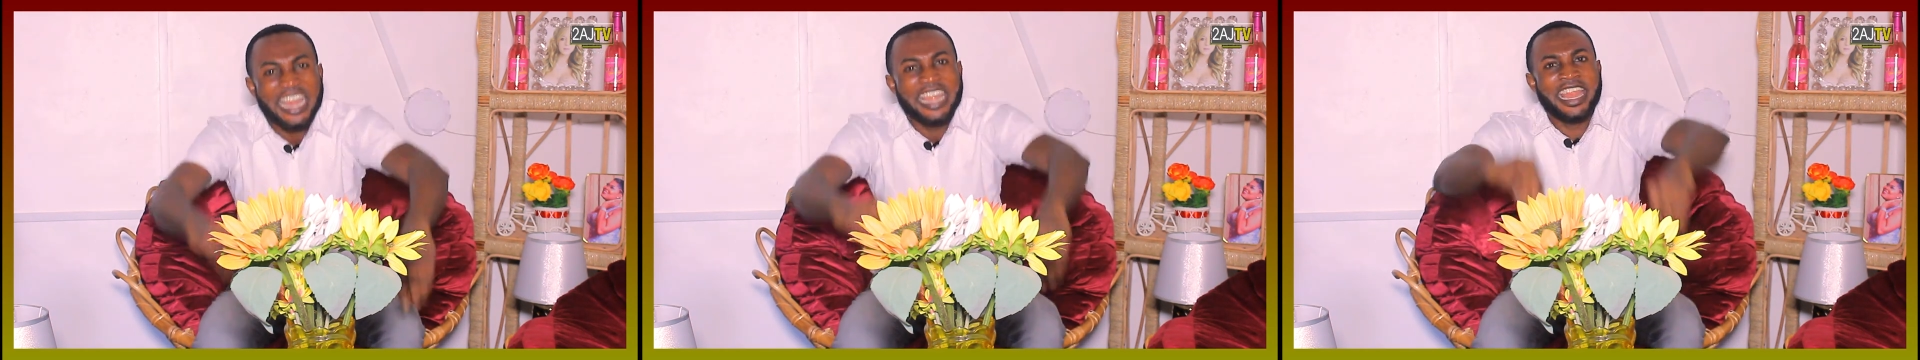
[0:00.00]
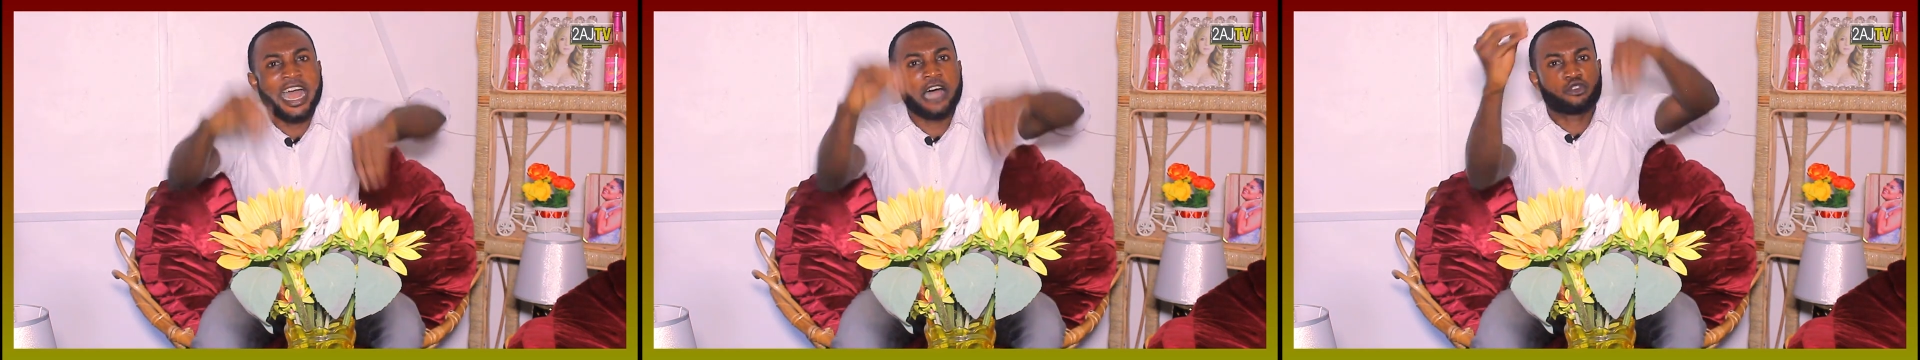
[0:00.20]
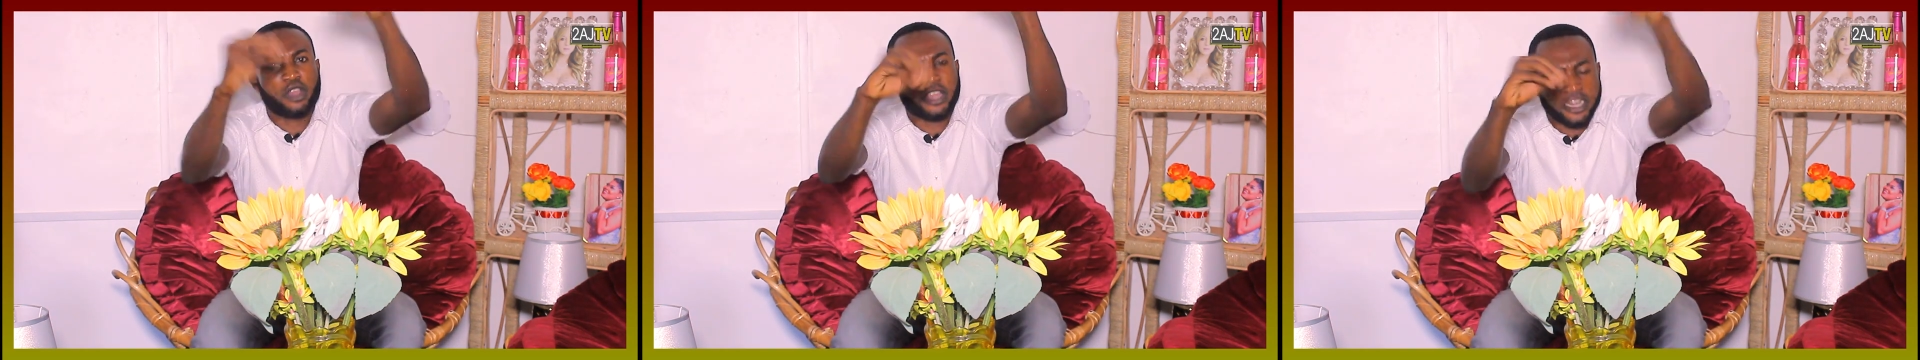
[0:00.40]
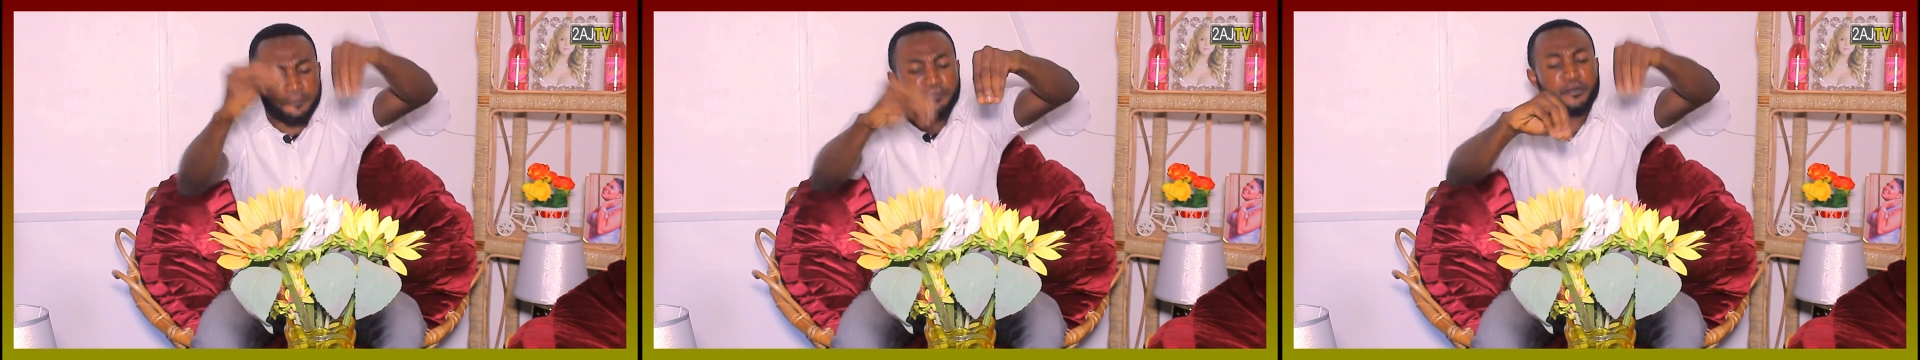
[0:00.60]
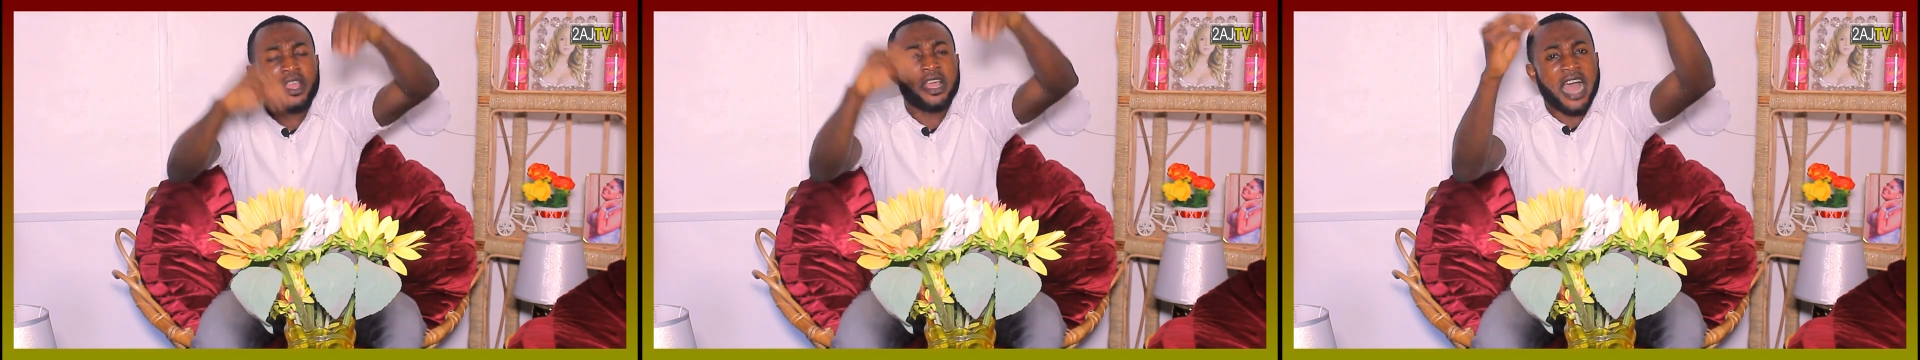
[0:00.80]
Ni a sorry.
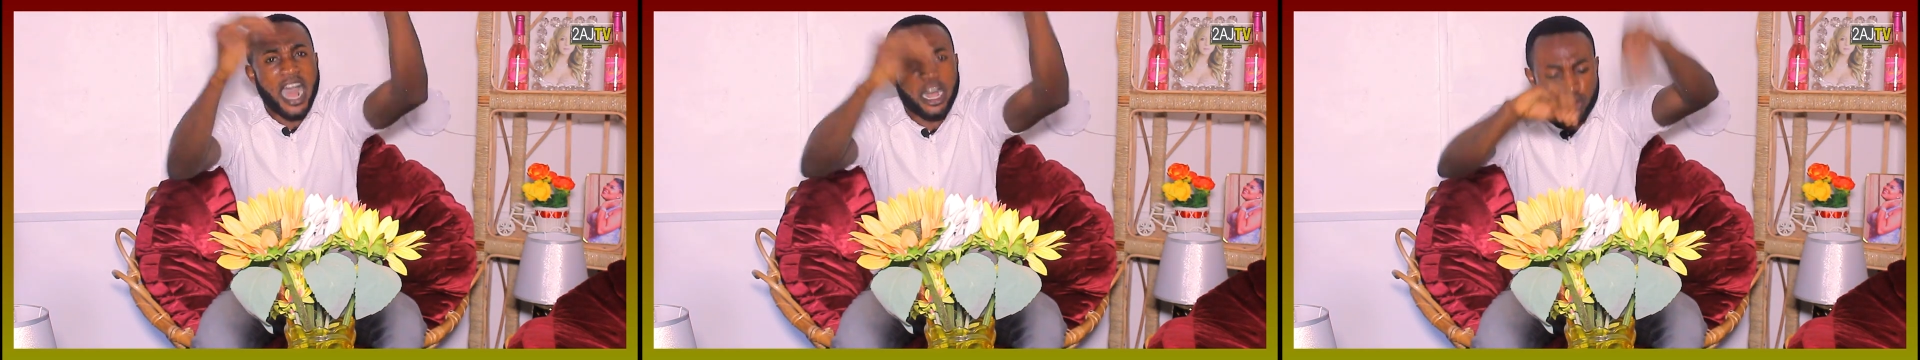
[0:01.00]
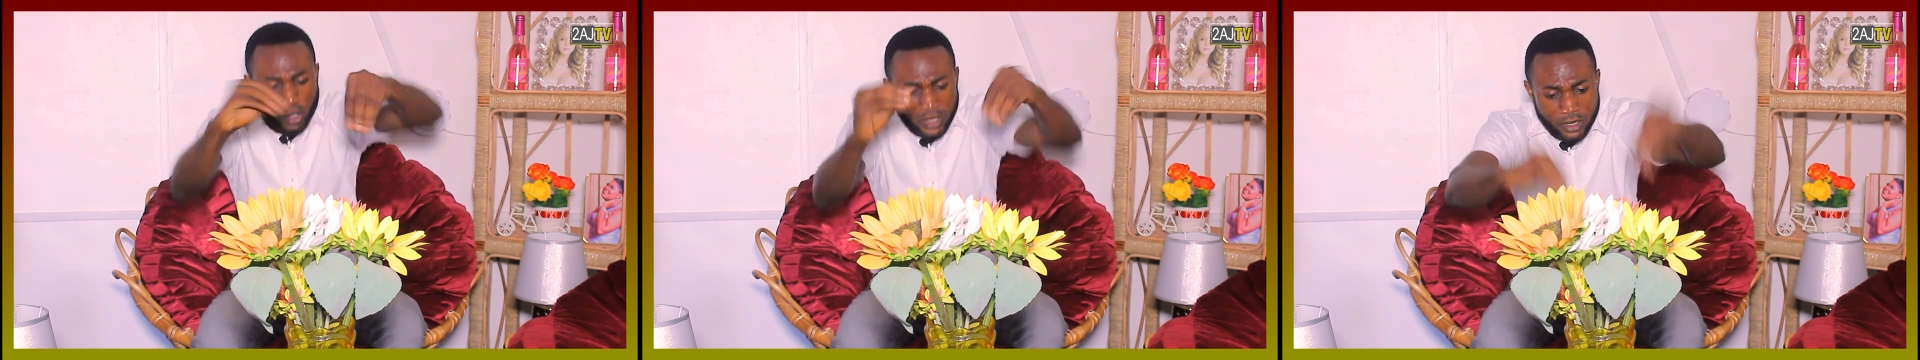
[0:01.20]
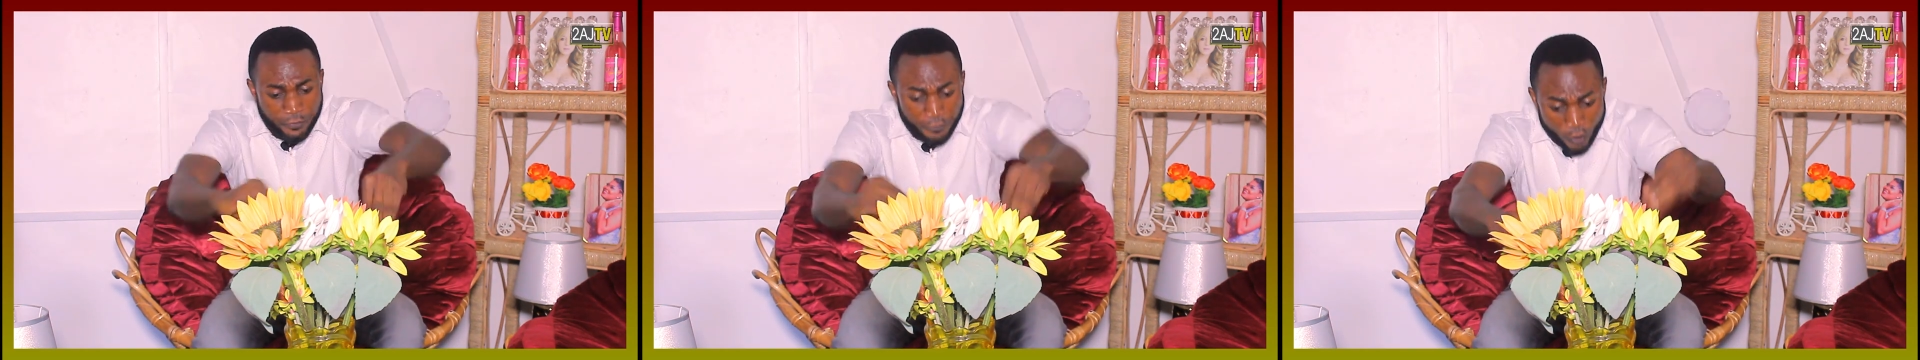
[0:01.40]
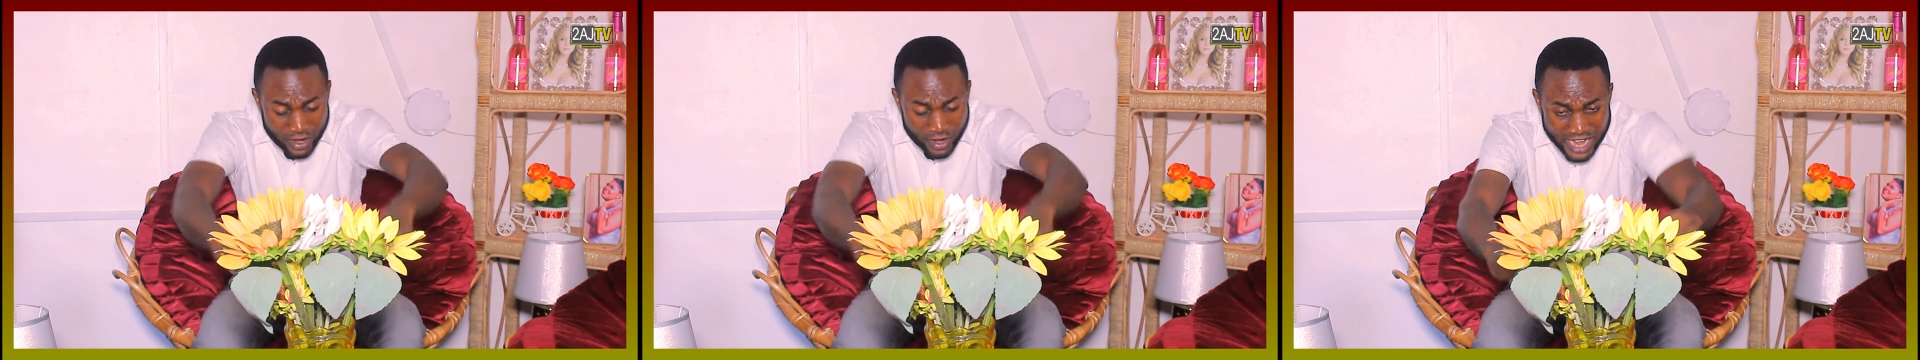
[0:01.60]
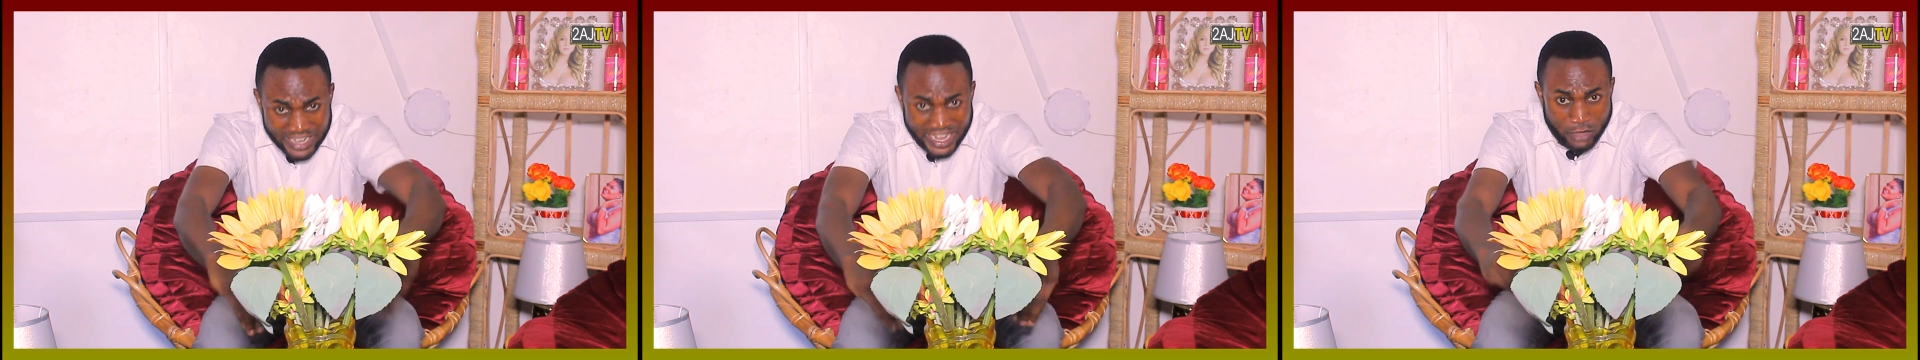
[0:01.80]
A sorry
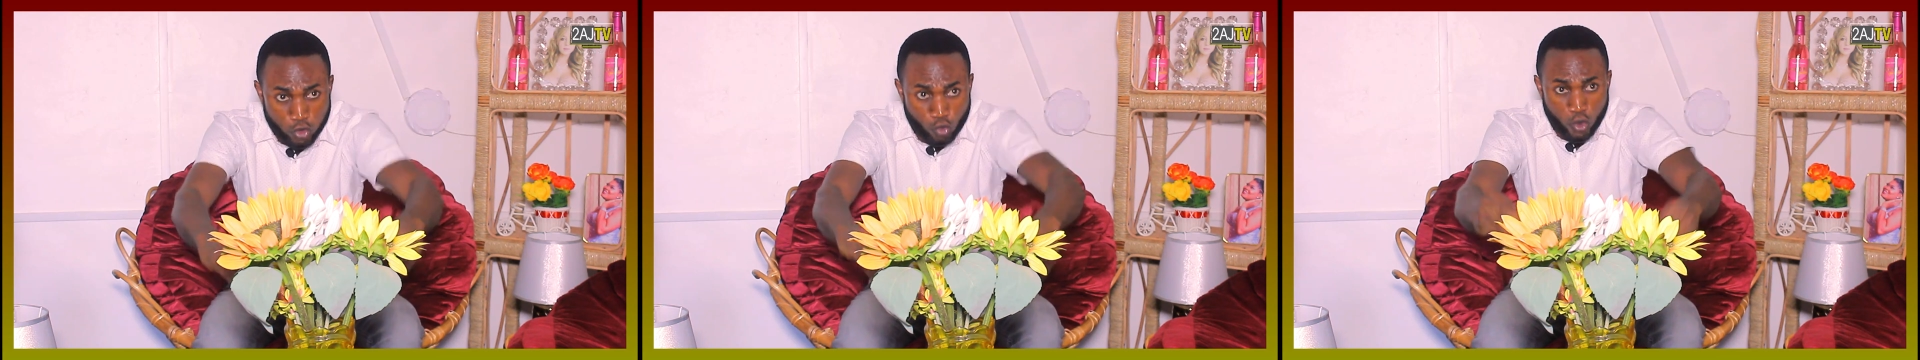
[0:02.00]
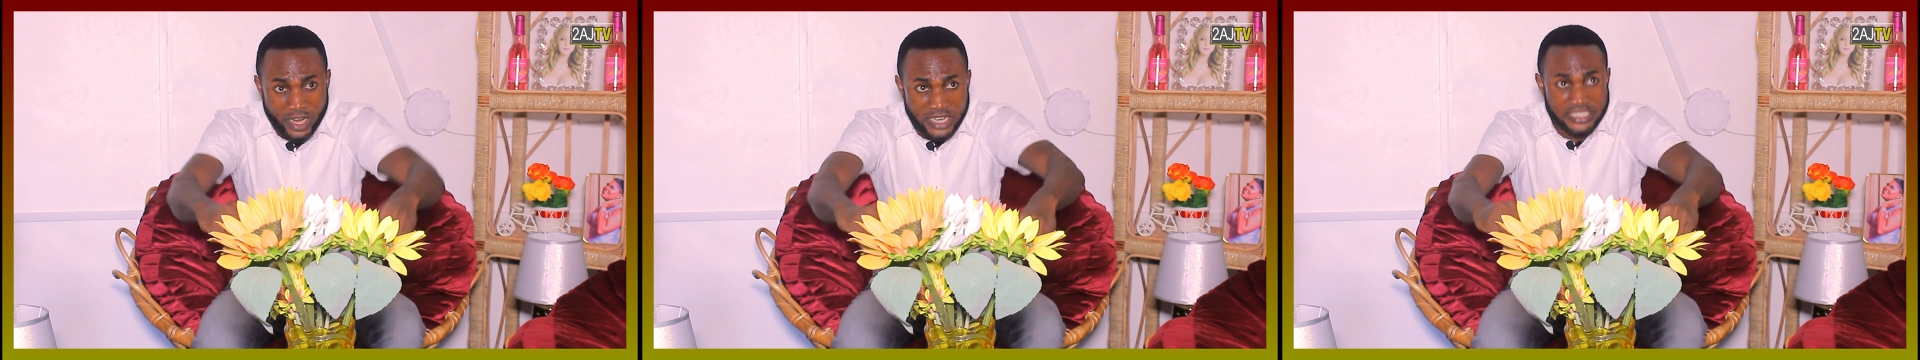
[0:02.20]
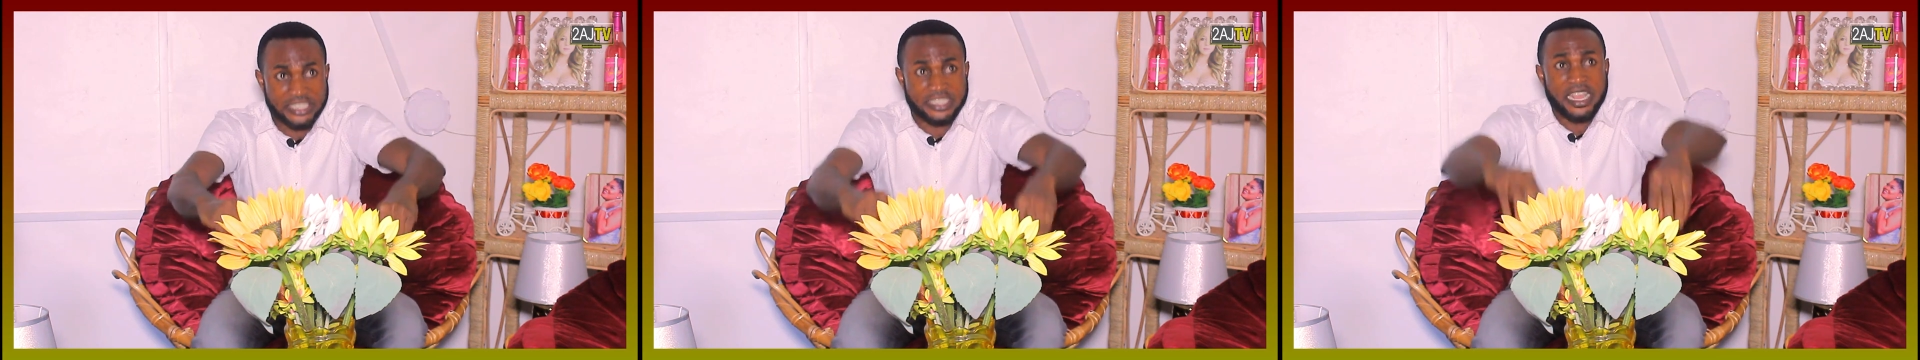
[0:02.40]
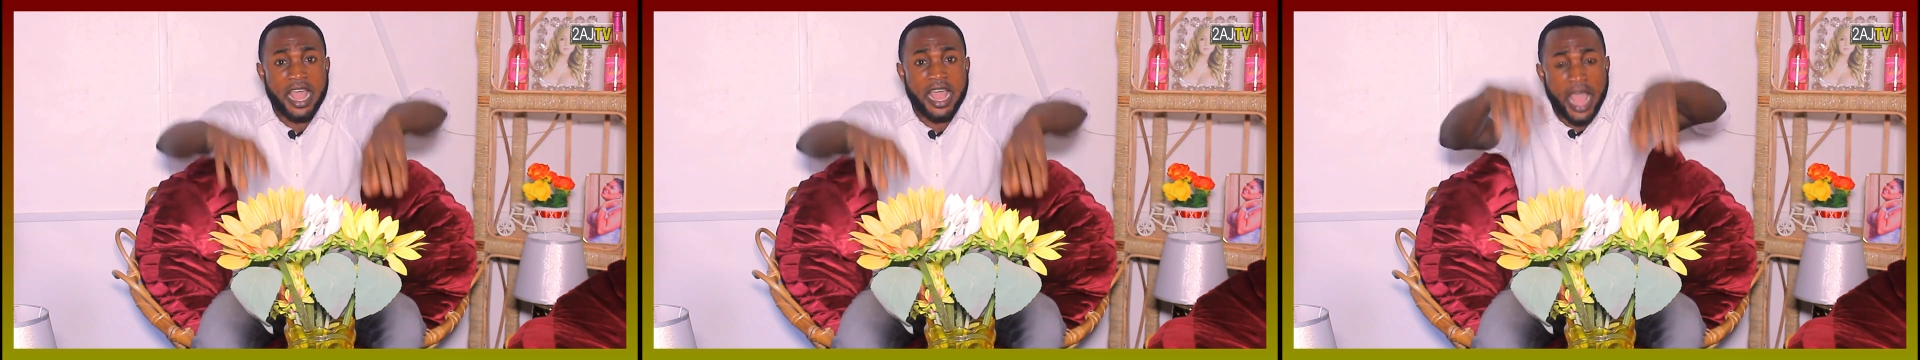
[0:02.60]
phone now to correction.